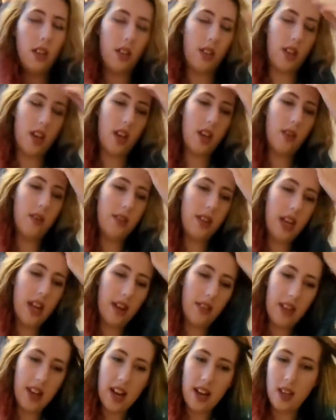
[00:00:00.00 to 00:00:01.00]
So,
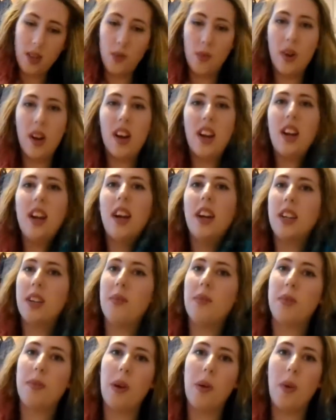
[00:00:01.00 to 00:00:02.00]
yeah, that is why I
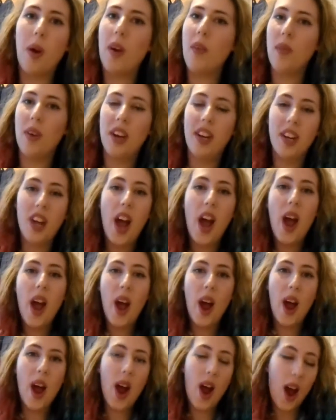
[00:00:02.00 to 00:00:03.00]
dumped my boyfriend
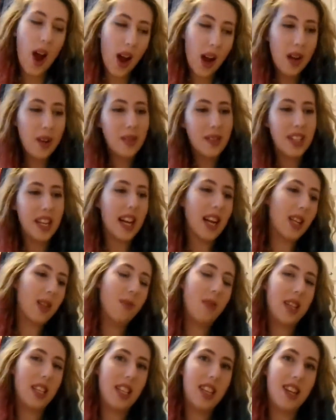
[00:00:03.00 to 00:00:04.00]
over text
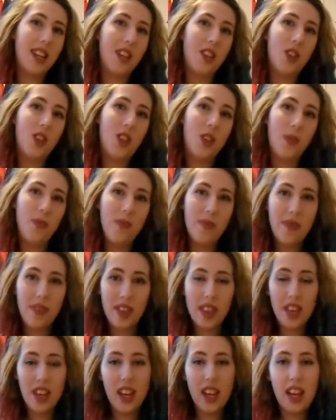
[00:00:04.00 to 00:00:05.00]
message.
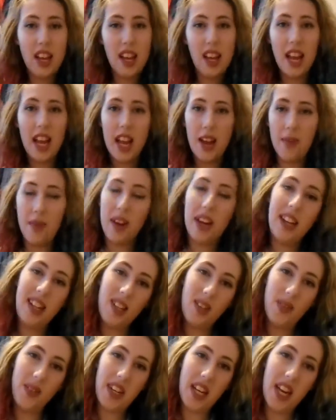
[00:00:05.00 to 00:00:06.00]
If you like
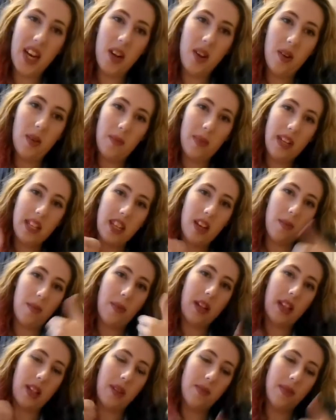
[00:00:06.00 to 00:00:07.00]
this video, please give it a
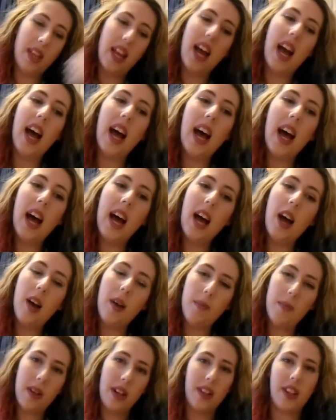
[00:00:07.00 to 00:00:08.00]
big thumbs
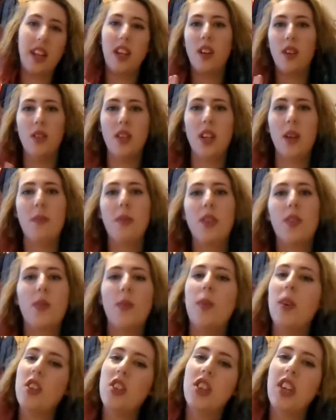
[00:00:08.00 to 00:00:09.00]
up. Thank you so much for
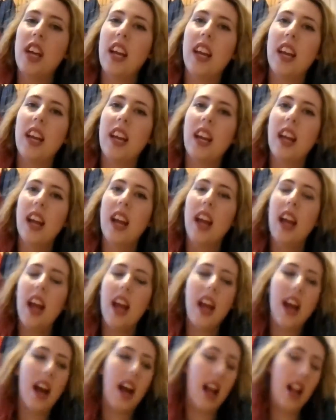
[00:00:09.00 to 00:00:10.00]
watching.
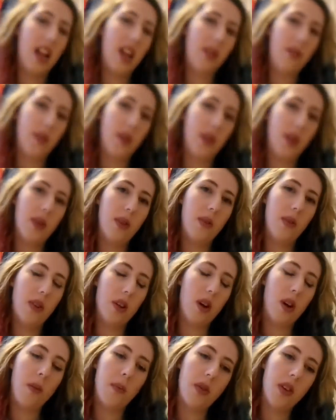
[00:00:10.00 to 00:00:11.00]
I love you,
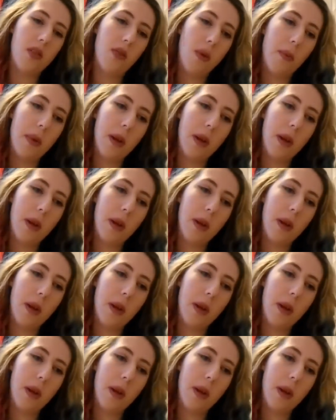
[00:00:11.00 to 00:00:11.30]
you're beautiful